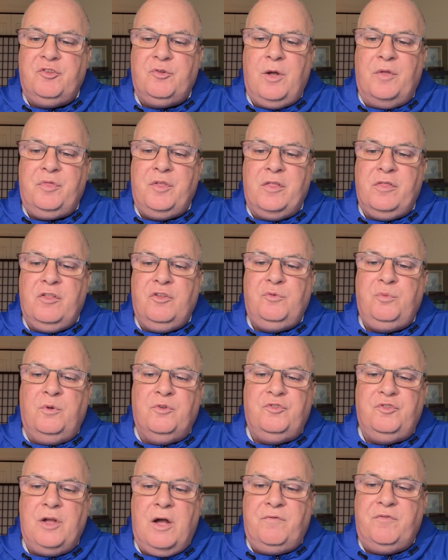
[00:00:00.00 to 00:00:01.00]
So I think this
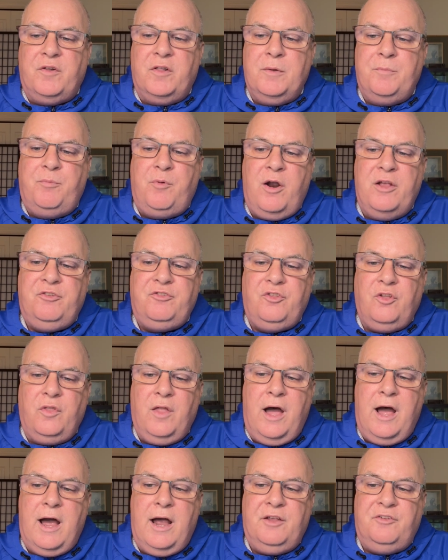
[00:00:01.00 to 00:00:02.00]
one's definitely priced on
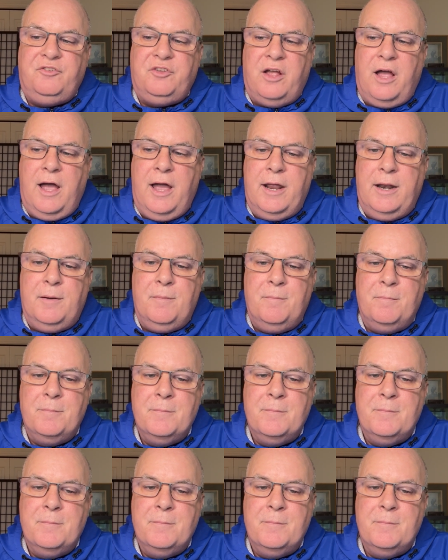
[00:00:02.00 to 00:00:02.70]
the high side.